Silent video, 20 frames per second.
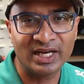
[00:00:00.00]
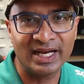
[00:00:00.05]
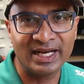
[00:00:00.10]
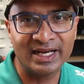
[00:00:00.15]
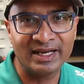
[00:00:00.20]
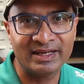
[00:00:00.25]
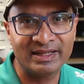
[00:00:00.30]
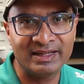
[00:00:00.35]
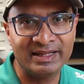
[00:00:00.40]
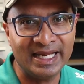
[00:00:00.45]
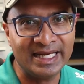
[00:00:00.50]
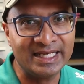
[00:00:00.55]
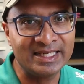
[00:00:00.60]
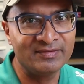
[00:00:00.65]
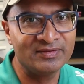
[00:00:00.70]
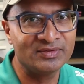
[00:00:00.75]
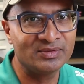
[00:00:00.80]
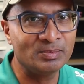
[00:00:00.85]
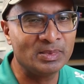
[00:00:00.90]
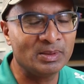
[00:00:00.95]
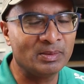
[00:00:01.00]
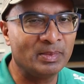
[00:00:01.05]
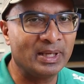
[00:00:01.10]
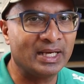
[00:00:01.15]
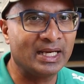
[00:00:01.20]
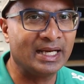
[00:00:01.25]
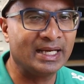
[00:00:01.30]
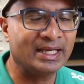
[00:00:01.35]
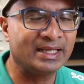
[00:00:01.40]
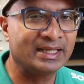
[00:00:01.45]
and that gives me
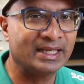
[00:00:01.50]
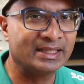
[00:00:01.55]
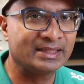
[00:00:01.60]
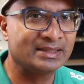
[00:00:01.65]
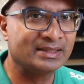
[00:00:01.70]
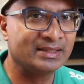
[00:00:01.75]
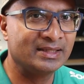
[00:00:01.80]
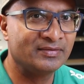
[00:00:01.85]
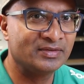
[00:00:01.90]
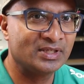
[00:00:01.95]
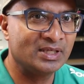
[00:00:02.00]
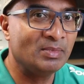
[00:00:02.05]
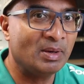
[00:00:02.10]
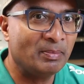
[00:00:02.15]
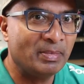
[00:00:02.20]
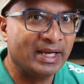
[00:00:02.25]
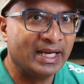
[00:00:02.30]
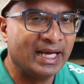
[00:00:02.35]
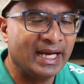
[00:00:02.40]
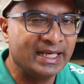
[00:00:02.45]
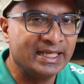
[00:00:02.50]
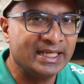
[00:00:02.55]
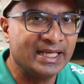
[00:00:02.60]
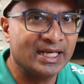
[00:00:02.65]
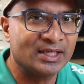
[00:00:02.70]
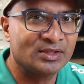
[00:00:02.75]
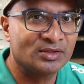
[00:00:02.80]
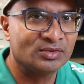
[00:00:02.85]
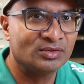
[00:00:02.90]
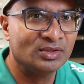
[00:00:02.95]
gives him a better
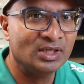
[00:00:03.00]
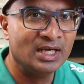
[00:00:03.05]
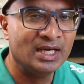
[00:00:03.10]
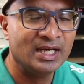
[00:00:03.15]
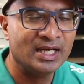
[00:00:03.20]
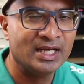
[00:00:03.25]
idea to